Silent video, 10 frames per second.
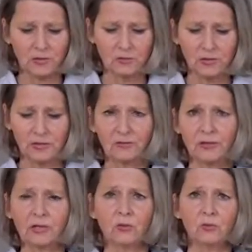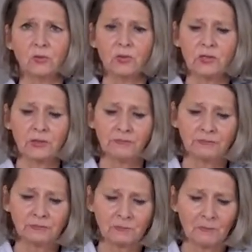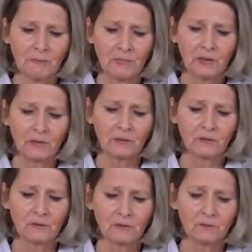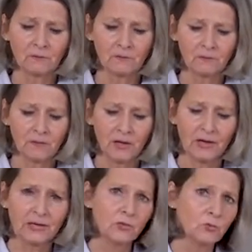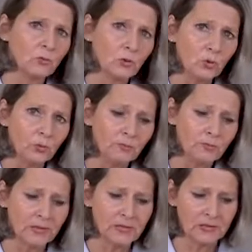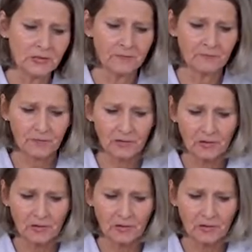And the research is, of course, constantly, constantly large, a symptom picture,